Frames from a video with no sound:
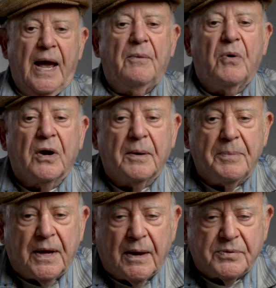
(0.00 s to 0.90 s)
and we're going to
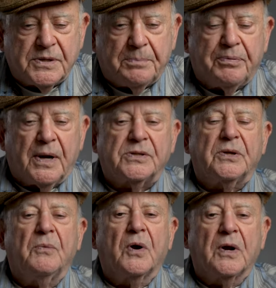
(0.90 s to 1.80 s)
become suppressed,
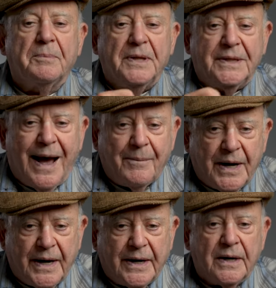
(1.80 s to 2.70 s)
and we're going to be
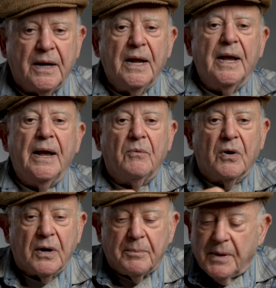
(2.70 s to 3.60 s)
dominated, and we're
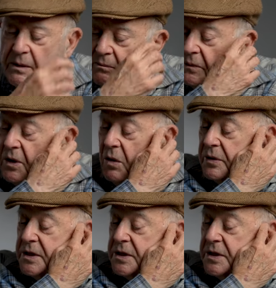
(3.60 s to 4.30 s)
going to be. No,